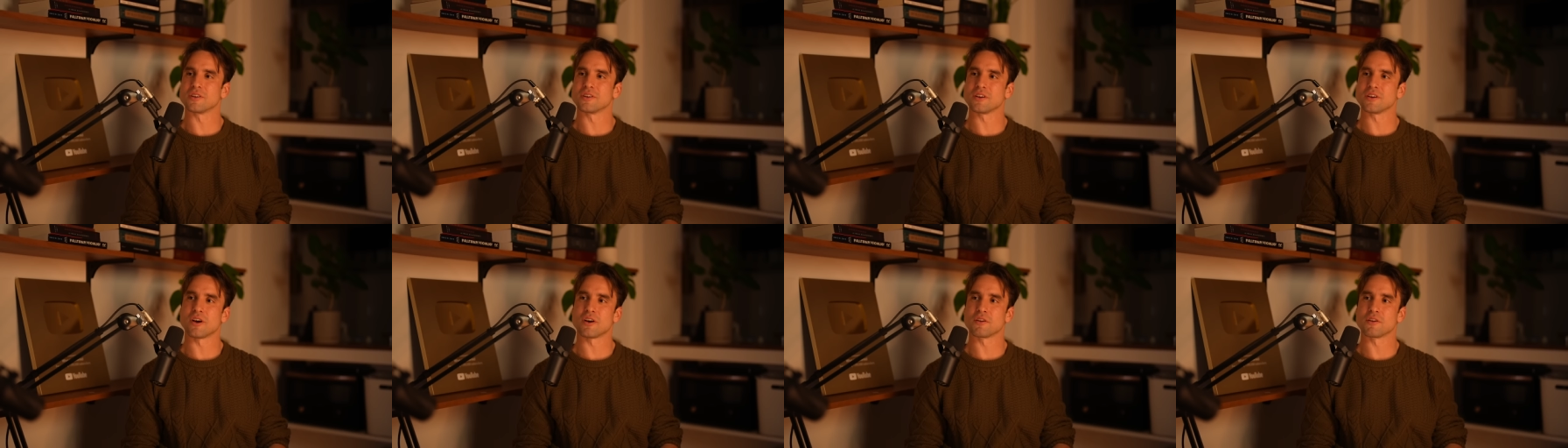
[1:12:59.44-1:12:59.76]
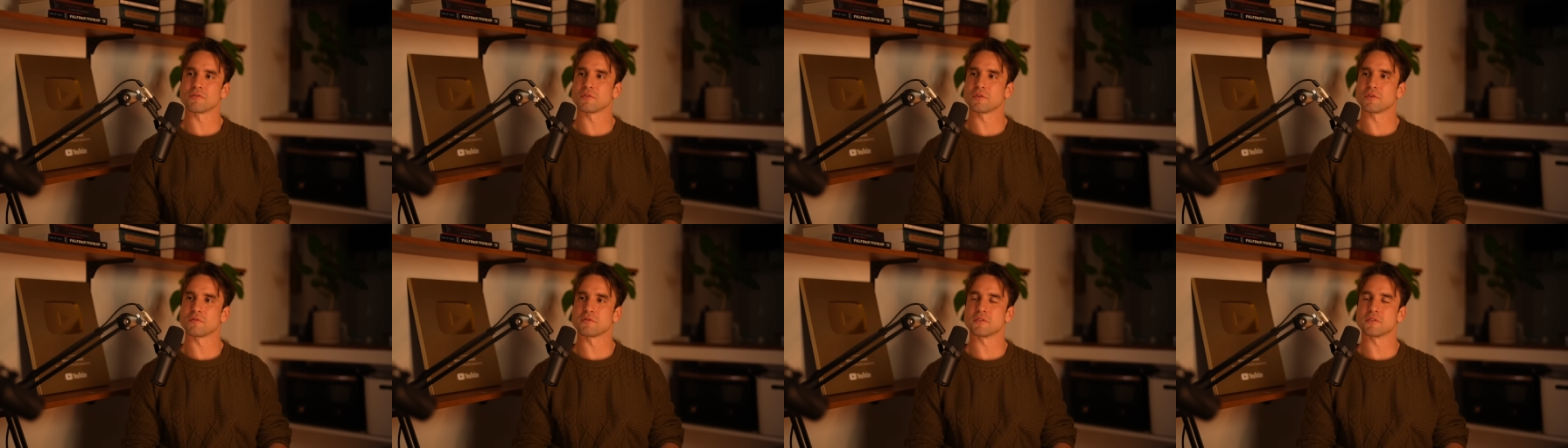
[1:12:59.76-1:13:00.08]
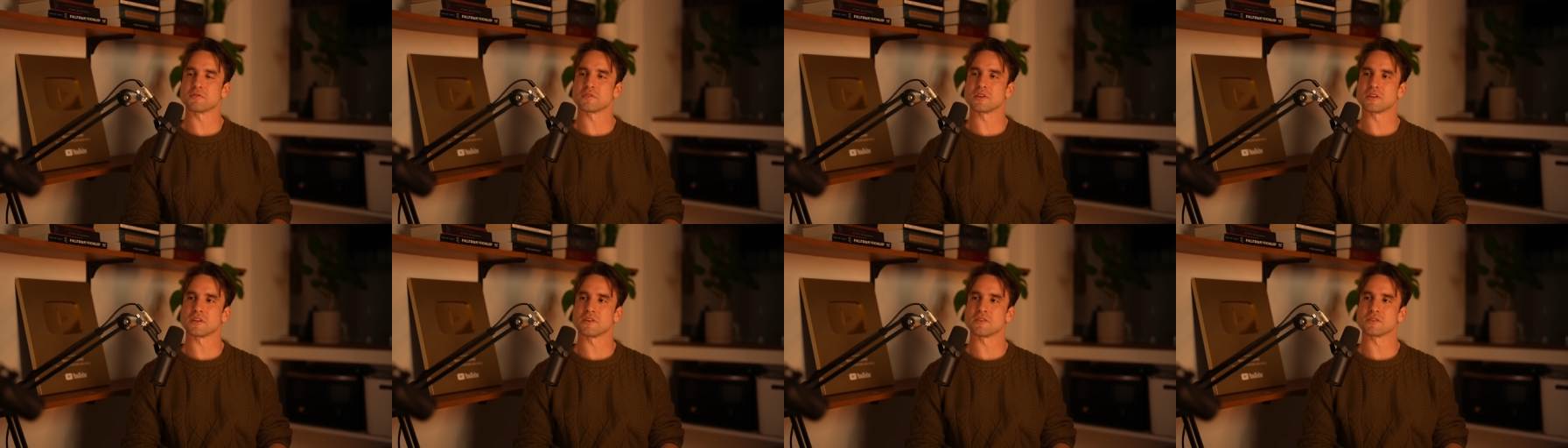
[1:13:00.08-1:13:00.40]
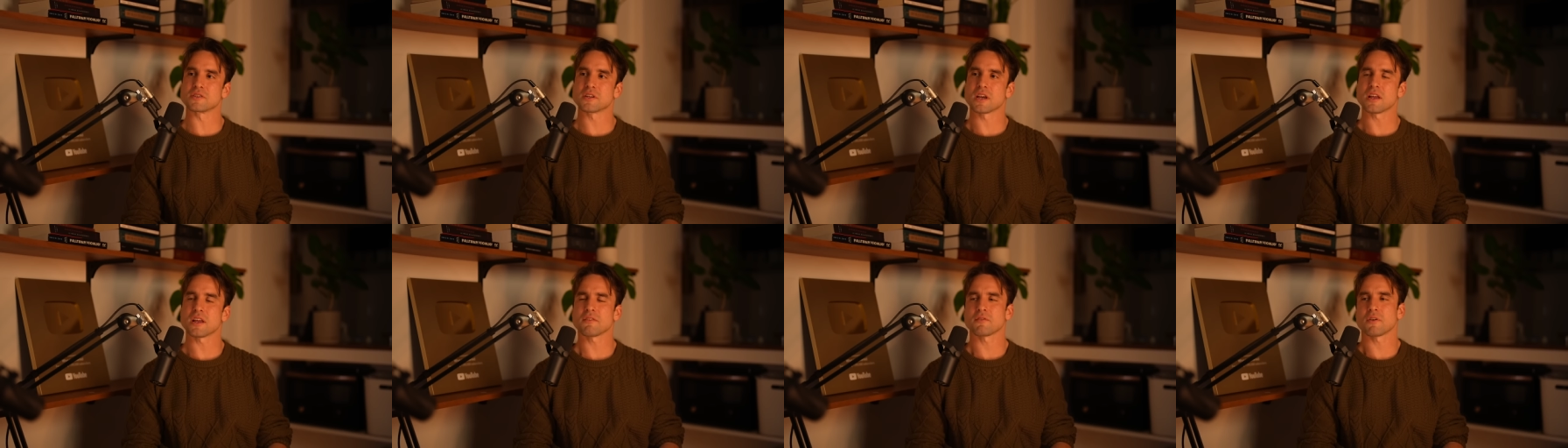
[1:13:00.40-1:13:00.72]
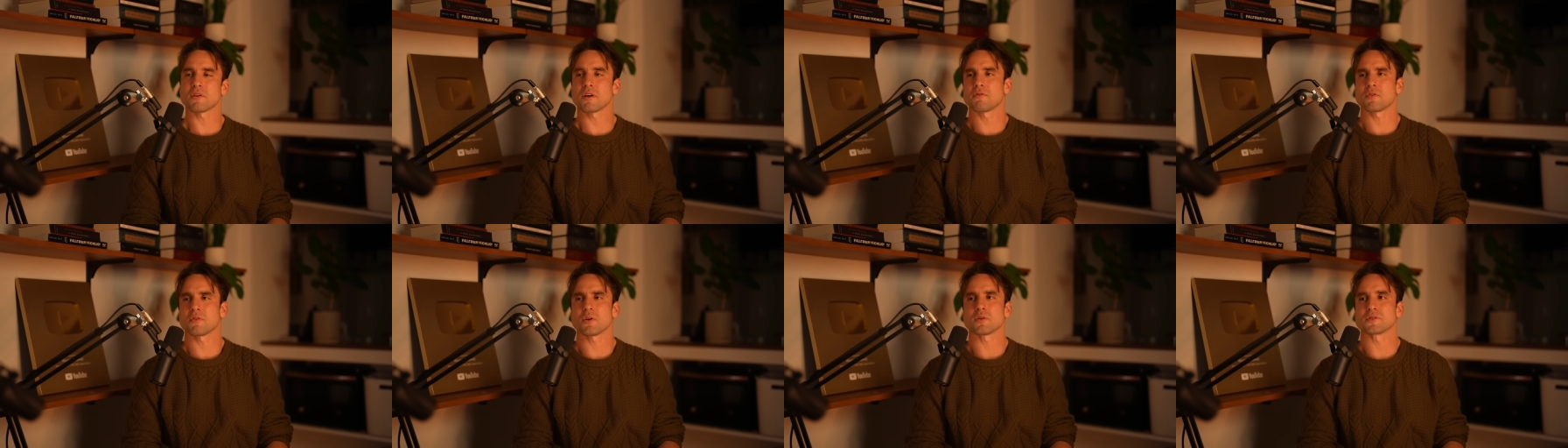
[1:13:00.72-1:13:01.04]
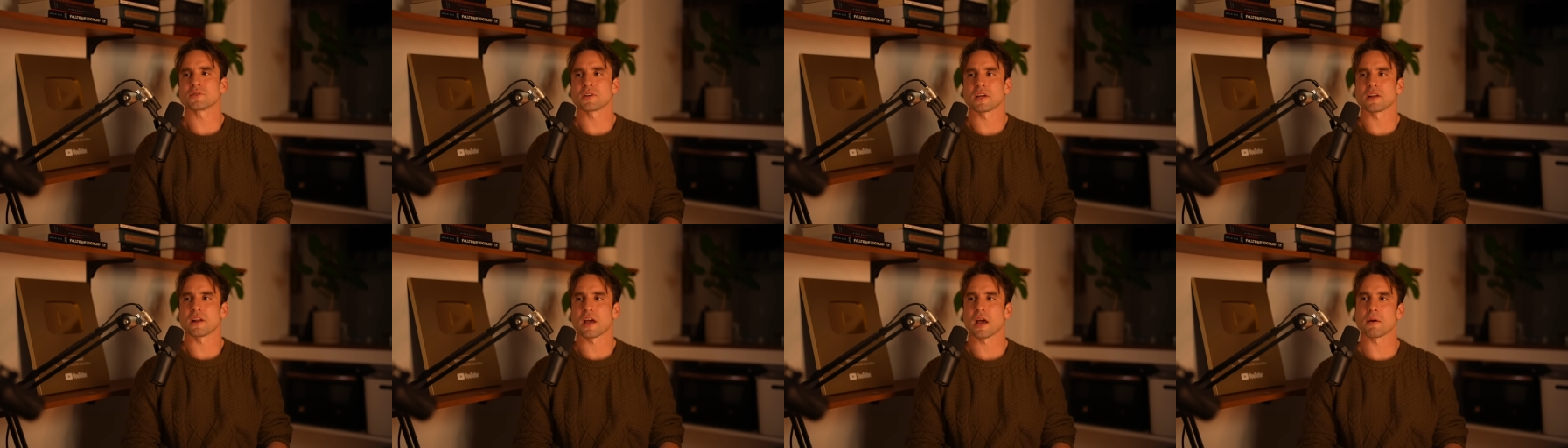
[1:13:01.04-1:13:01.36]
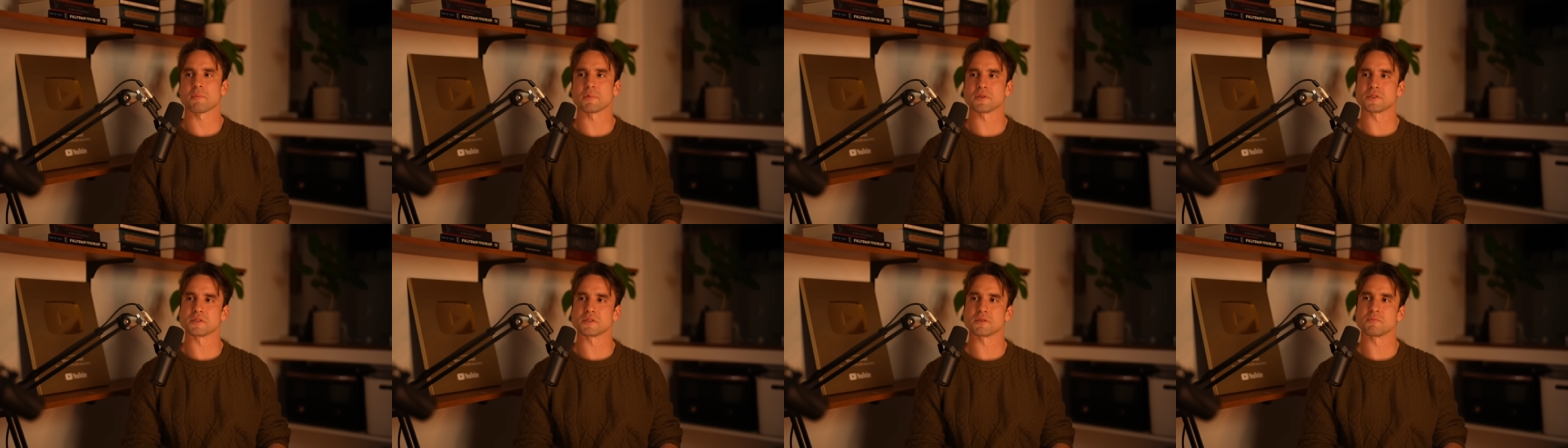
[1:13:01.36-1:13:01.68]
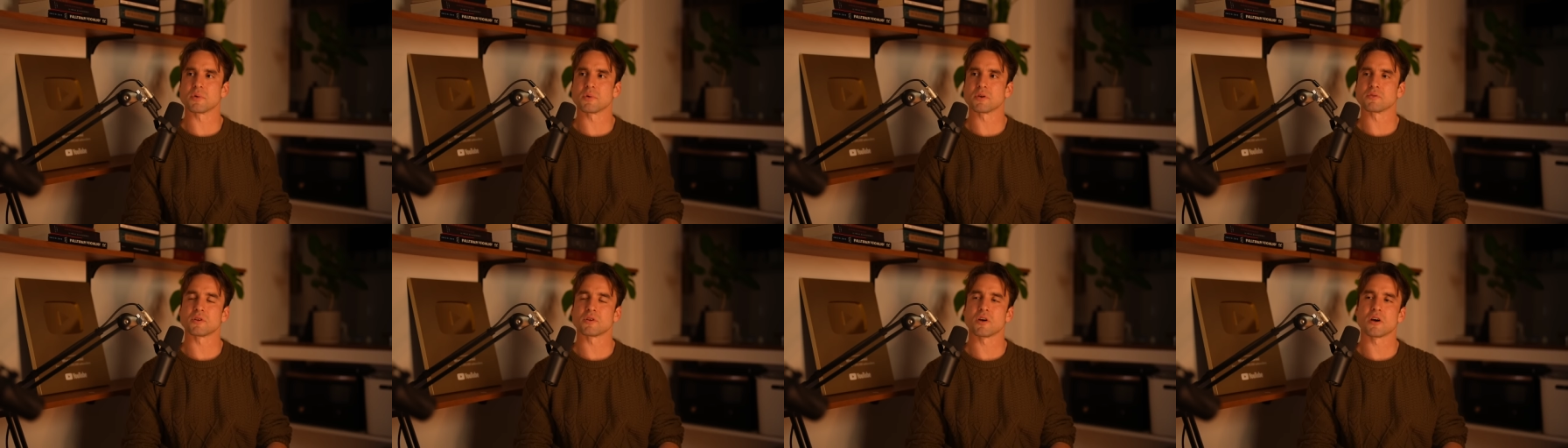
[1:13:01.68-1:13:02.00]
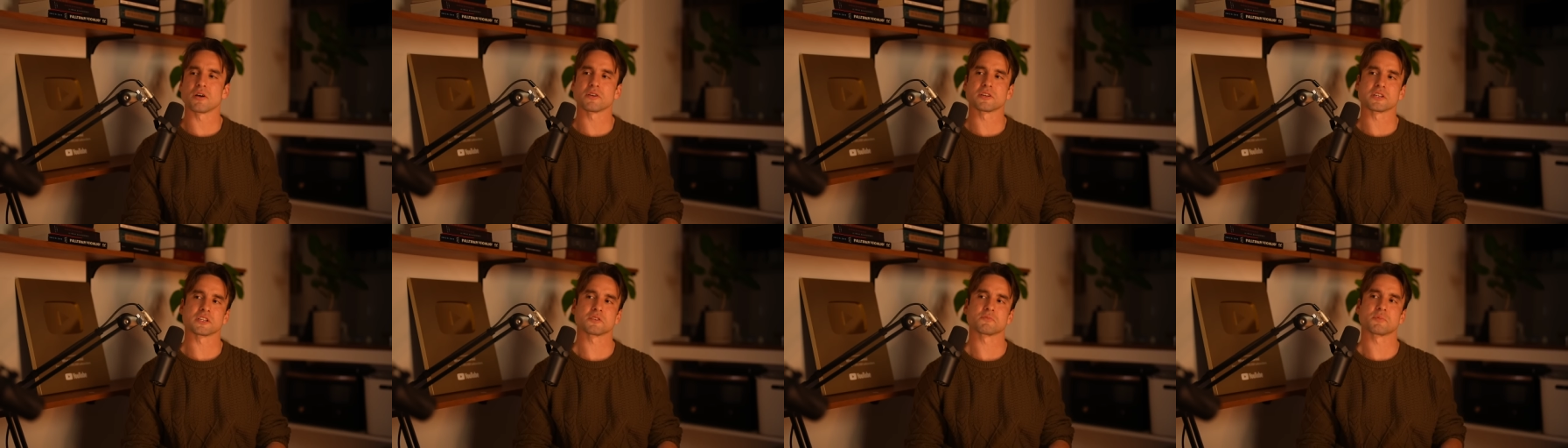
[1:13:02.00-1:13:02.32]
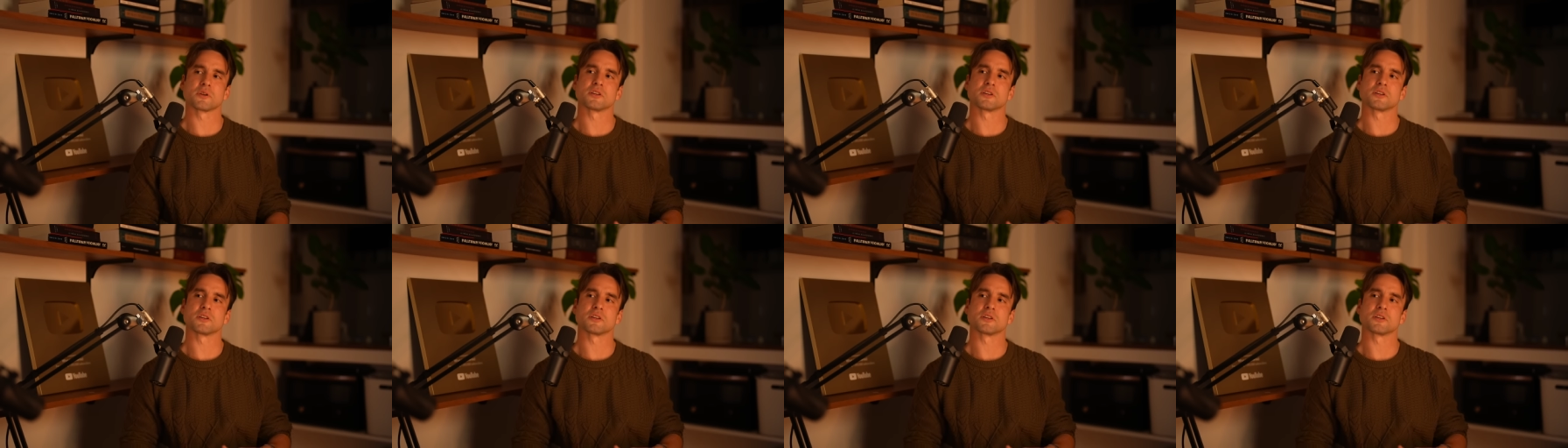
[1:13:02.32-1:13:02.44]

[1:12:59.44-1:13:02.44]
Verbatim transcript: on for 15 years. And of course, that happens in both contexts,